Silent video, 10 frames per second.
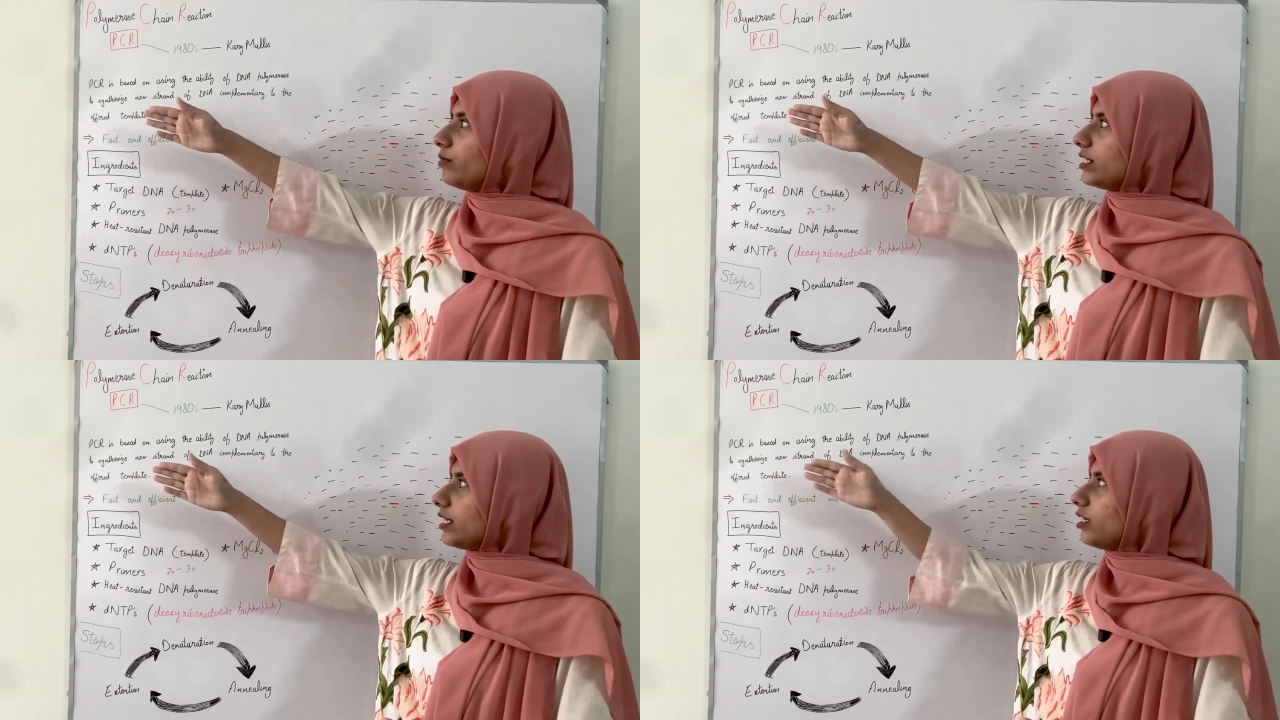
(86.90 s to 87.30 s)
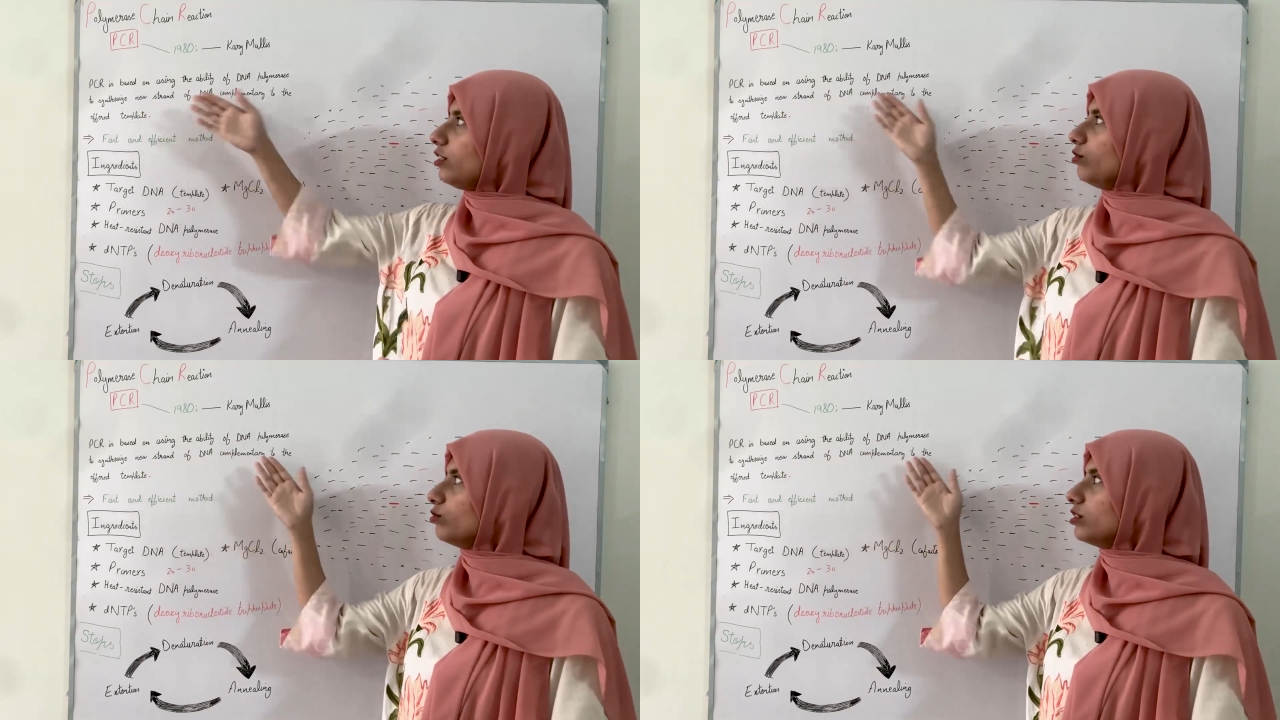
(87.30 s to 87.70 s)
basically
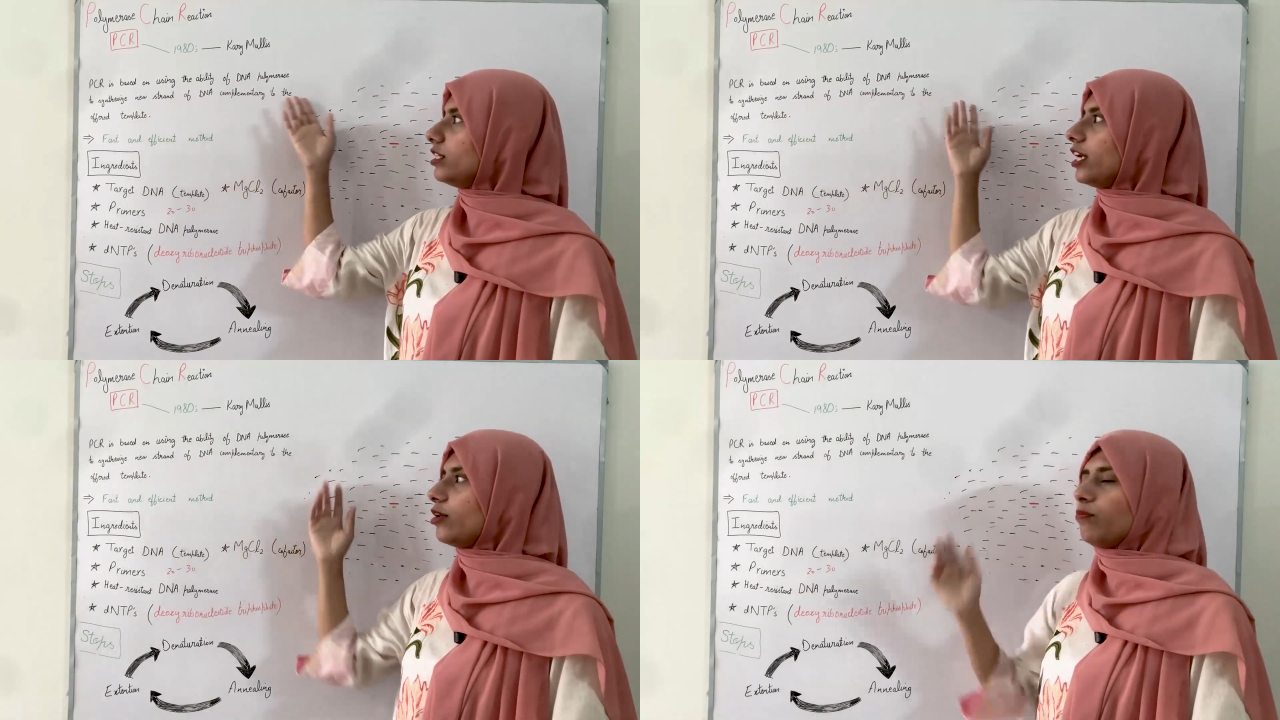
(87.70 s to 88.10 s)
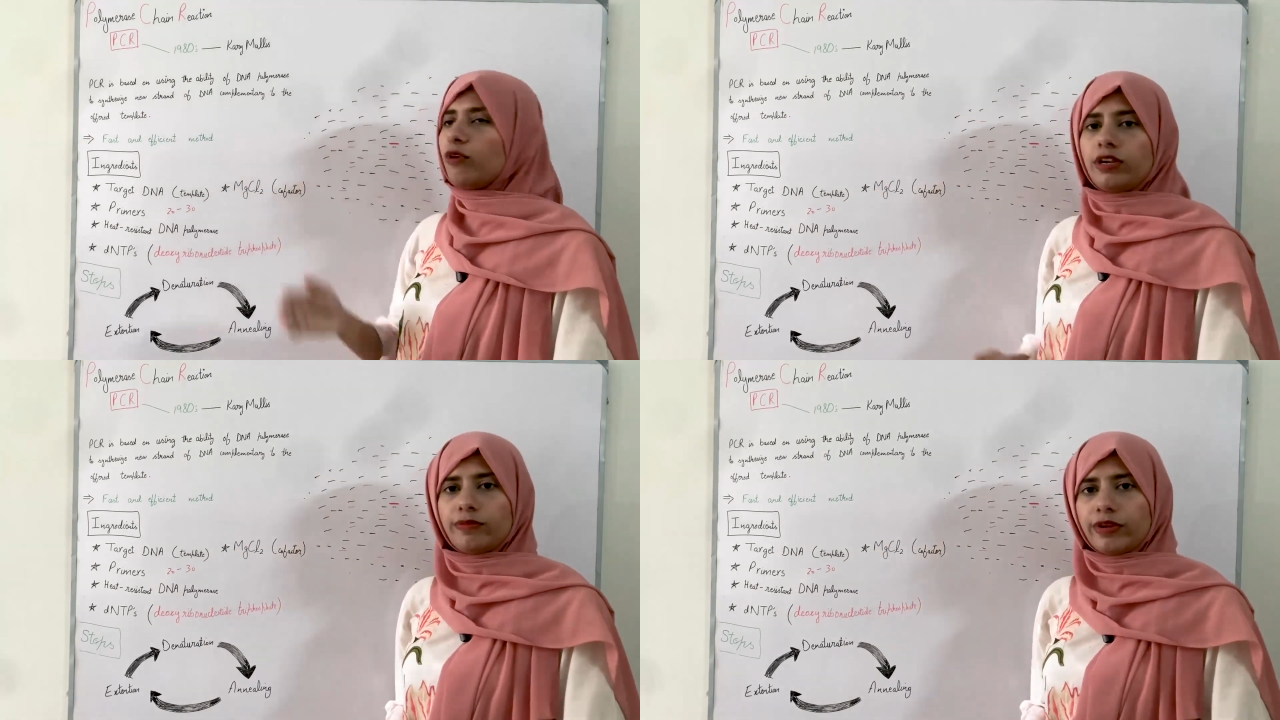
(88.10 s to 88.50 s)
uses DNA
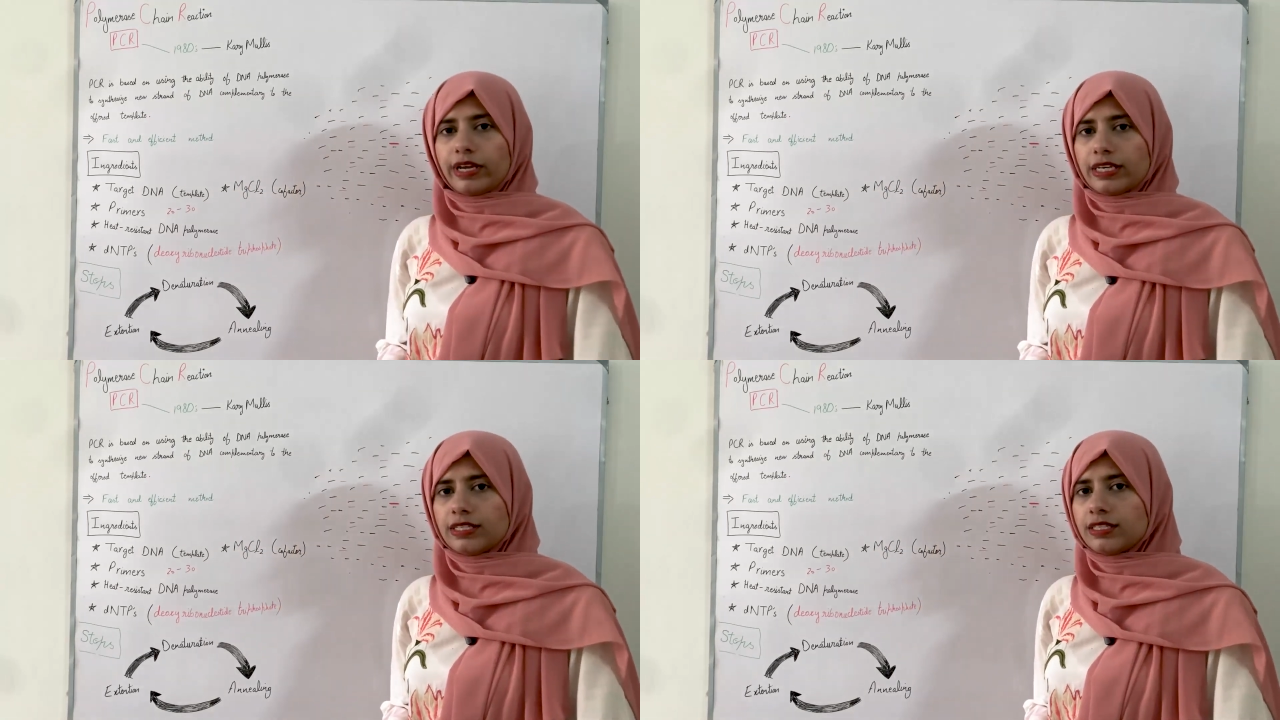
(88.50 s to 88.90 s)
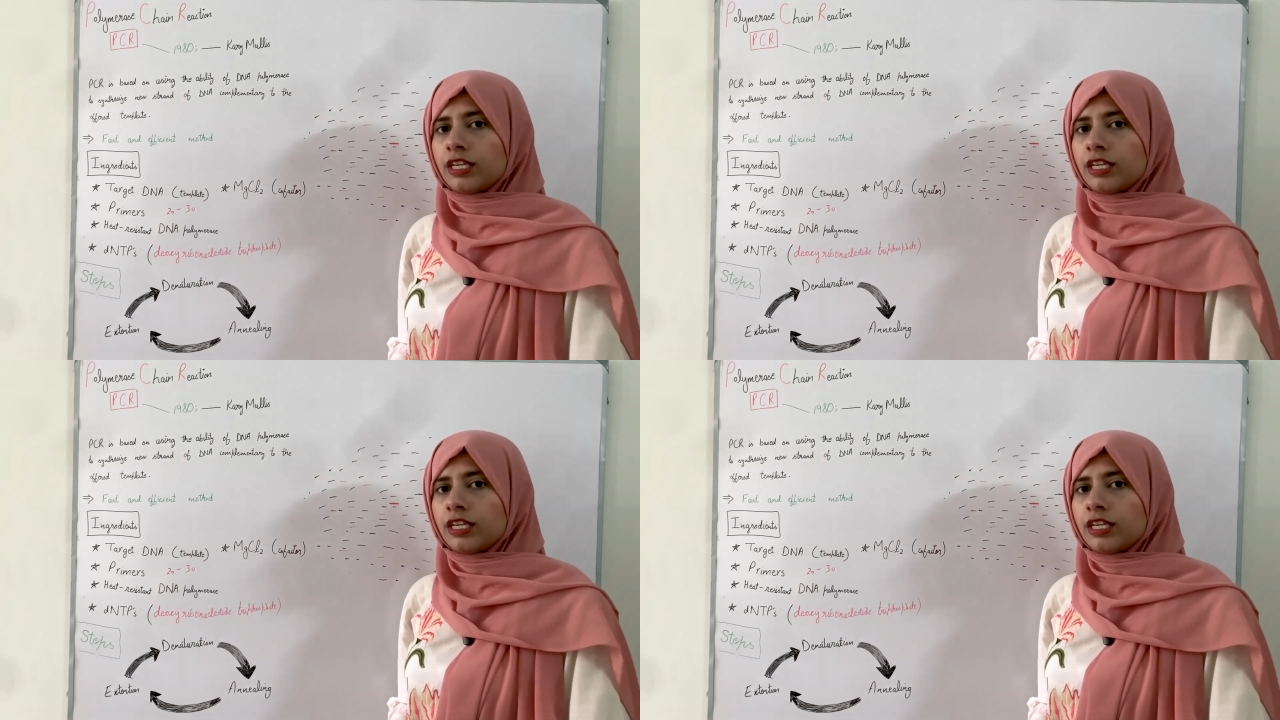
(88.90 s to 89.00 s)
polymerase